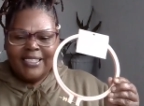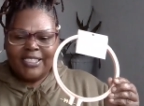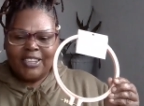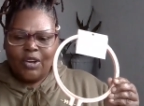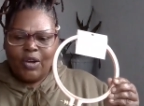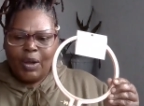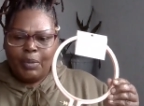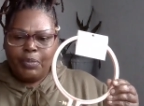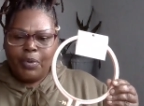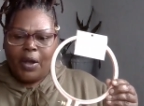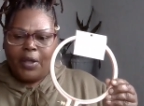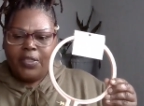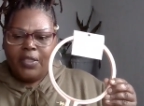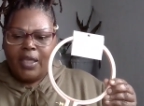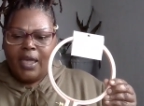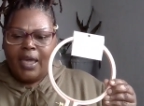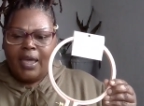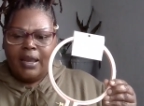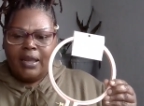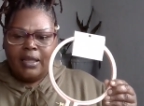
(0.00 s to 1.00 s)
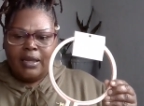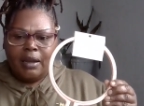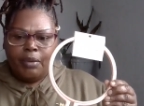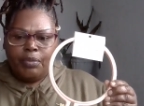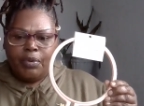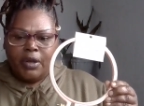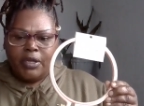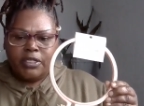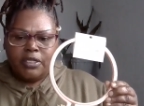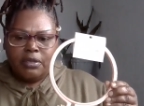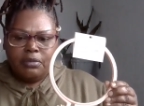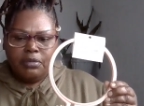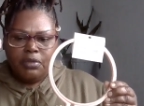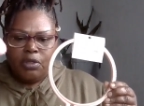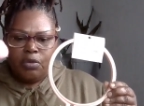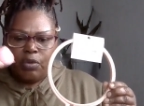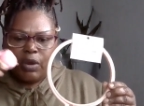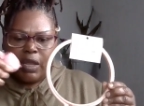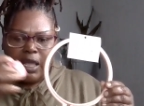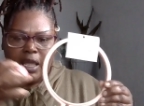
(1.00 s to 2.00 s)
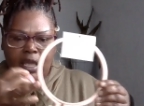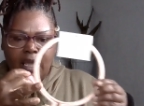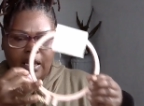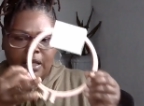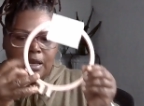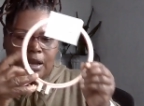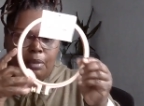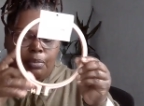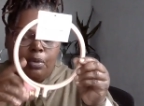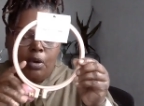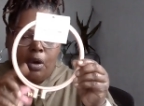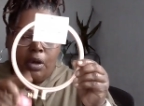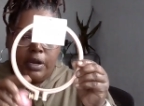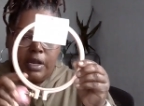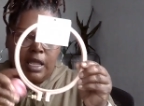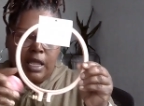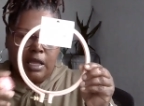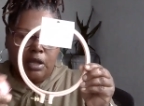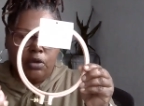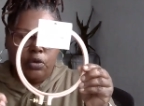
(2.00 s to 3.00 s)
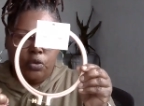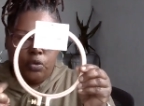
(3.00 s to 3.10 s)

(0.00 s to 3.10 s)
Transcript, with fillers: so I brought that and I brought some thread and I brought a